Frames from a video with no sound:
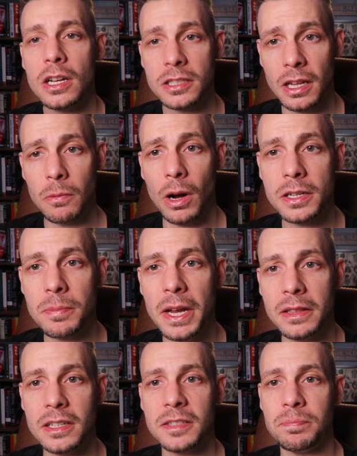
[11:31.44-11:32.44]
So they want to
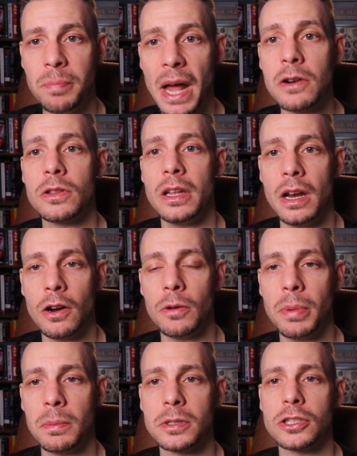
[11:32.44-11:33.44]
make this better than
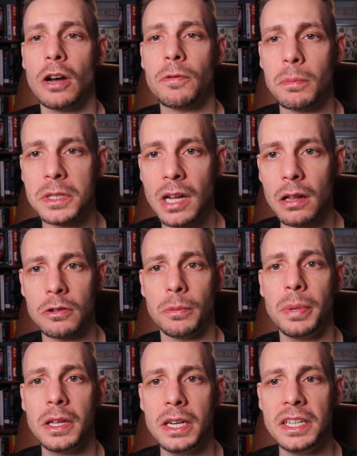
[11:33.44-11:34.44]
aripiprazole from a
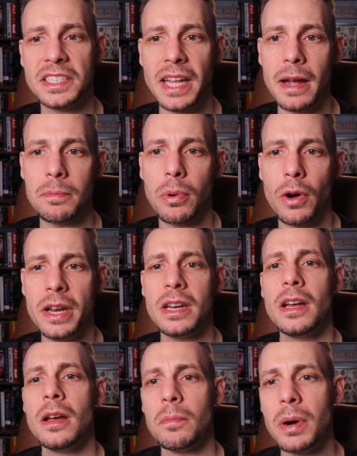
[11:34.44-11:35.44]
tolerability standpoint,
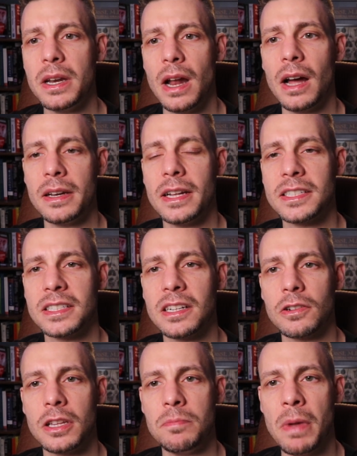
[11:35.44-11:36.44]
but not
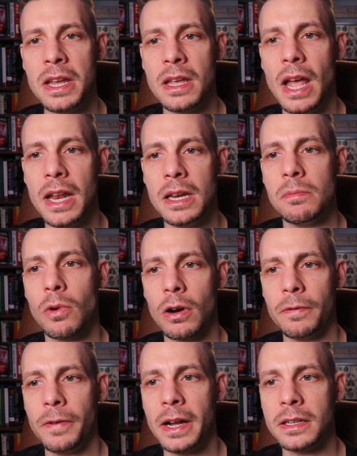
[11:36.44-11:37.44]
necessarily make it any more
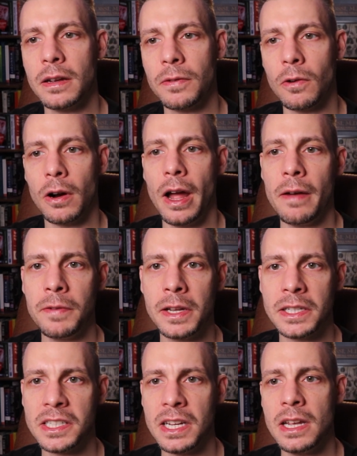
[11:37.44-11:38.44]
effective or
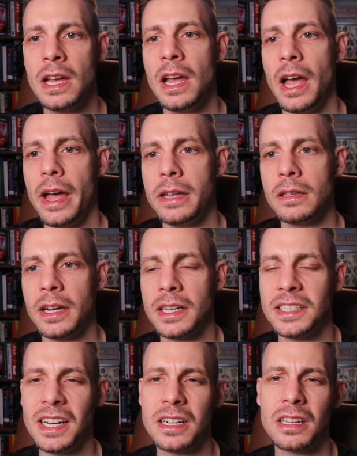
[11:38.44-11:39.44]
efficacy. And like I
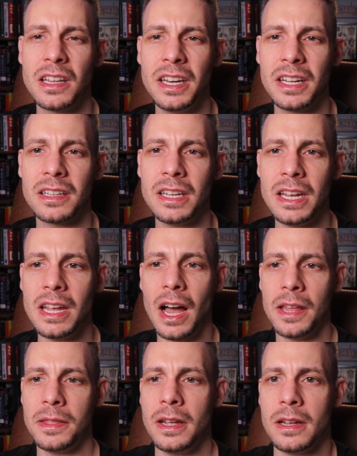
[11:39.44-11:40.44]
said, clinically, I
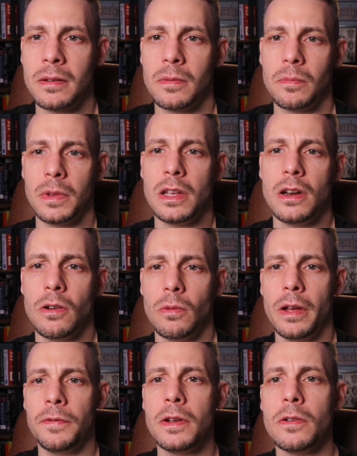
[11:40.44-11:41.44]
think, you know,
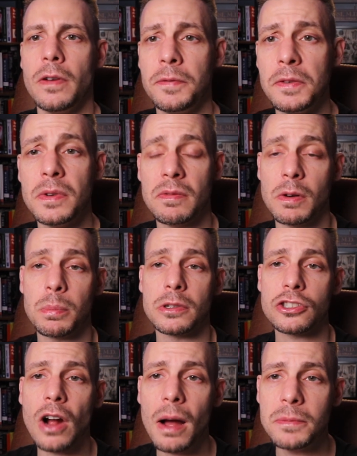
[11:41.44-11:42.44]
if you if you've ever
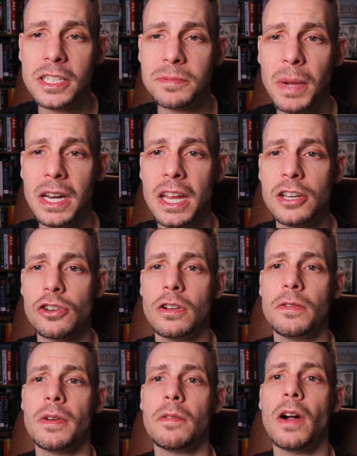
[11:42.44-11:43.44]
prescribed this medication or
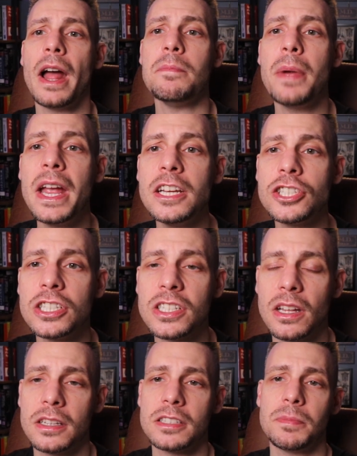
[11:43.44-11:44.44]
you've ever had patients
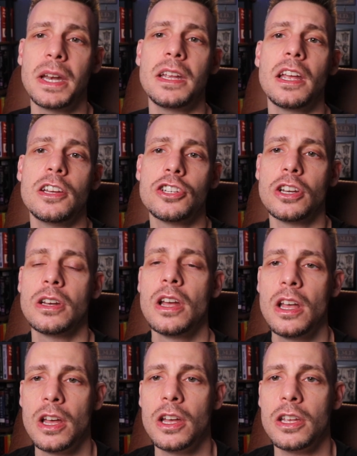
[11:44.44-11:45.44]
on this medication,
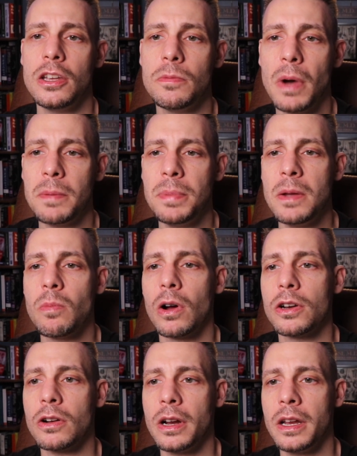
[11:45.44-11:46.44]
you might be
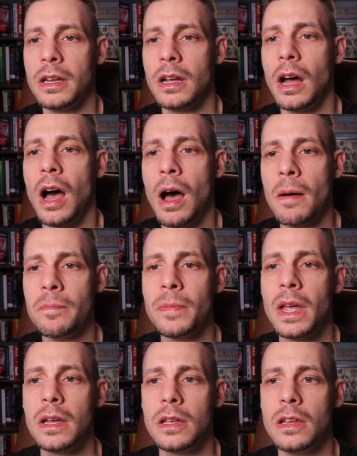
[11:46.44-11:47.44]
wondering, um,
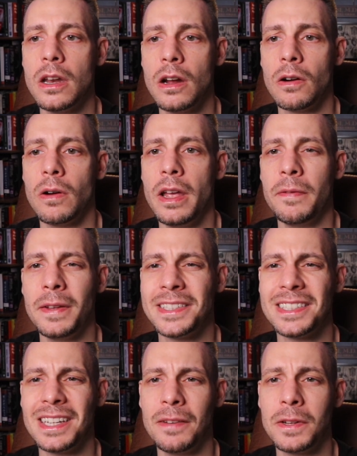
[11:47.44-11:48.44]
you know, if
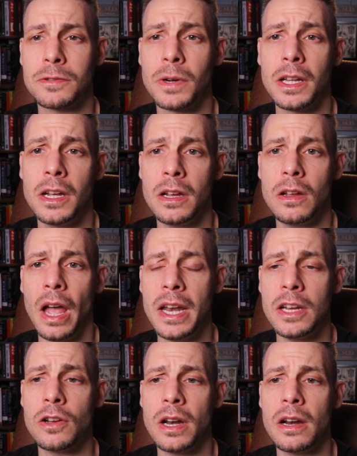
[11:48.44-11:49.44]
it's if it's really
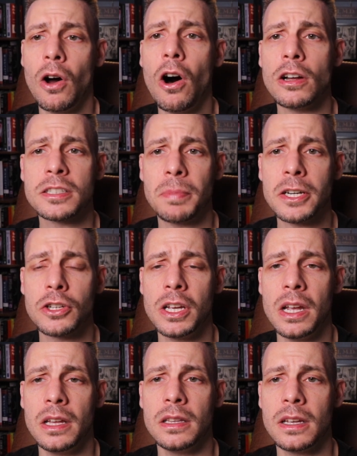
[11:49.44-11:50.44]
any good at all,
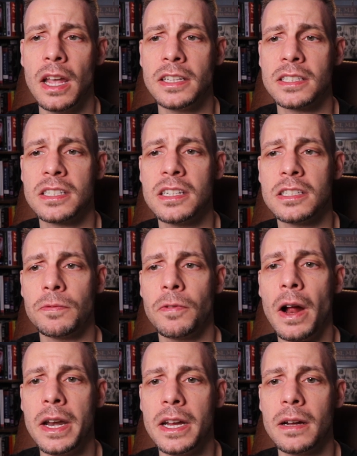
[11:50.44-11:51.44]
especially in the case of
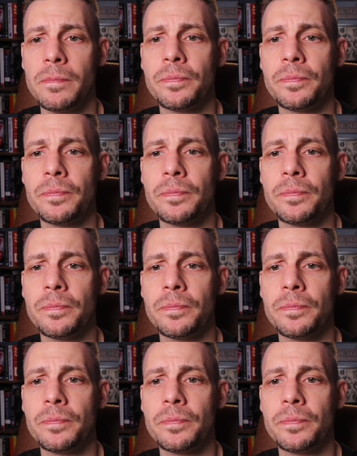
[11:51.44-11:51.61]
schizophrenia.